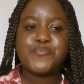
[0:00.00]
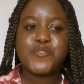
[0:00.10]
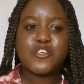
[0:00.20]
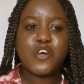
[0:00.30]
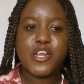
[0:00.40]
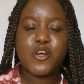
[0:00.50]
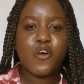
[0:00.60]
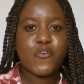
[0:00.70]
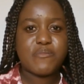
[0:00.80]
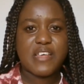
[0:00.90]
he got a call
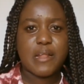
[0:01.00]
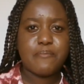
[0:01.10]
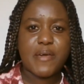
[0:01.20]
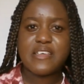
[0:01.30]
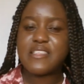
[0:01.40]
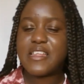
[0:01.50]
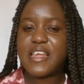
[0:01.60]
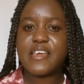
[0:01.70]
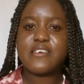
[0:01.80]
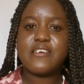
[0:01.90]
from Standard Bank. They
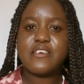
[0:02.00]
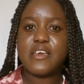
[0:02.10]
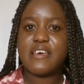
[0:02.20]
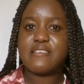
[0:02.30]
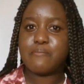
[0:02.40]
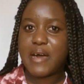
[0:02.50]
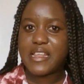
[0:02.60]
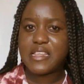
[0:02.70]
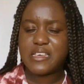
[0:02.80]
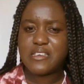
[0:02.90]
like, he has
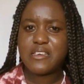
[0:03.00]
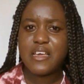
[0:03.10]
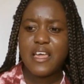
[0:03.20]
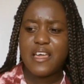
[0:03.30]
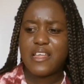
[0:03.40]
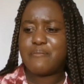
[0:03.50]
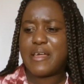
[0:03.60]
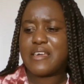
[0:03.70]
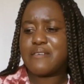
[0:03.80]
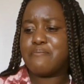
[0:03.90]
money. I'm
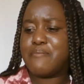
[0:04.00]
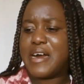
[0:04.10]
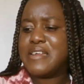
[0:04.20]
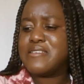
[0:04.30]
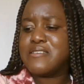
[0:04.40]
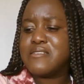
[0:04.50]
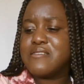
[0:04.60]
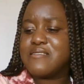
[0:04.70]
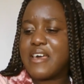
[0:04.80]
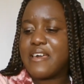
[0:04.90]
like, money?
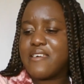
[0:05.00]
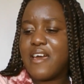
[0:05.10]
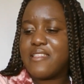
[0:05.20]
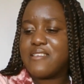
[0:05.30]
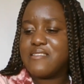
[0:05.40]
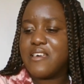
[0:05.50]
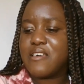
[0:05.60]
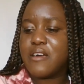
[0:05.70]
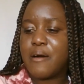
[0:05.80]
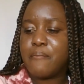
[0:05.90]
He's like, yeah, they're
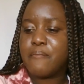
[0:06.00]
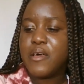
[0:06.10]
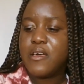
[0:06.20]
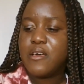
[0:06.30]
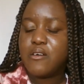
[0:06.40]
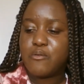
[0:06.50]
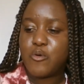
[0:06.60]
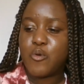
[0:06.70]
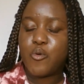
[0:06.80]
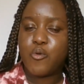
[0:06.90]
saying
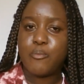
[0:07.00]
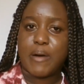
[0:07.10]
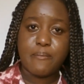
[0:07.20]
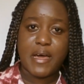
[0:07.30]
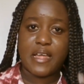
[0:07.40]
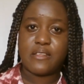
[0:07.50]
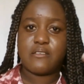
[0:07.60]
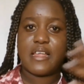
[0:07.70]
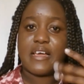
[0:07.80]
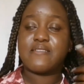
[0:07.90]
Ubanban,
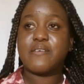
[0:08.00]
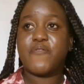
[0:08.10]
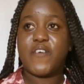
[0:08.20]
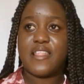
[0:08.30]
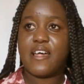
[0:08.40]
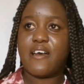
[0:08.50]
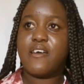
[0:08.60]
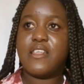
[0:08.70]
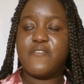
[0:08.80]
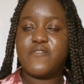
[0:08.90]
like stepfather
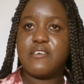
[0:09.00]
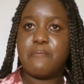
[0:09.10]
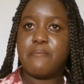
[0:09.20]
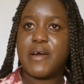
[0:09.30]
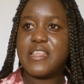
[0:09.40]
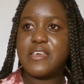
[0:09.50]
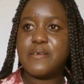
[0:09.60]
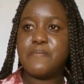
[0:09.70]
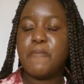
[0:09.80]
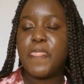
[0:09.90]
left him
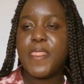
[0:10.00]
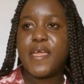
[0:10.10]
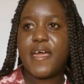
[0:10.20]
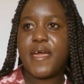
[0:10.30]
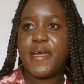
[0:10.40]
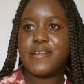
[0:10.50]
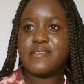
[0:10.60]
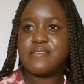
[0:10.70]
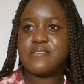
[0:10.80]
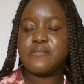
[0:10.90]
money, and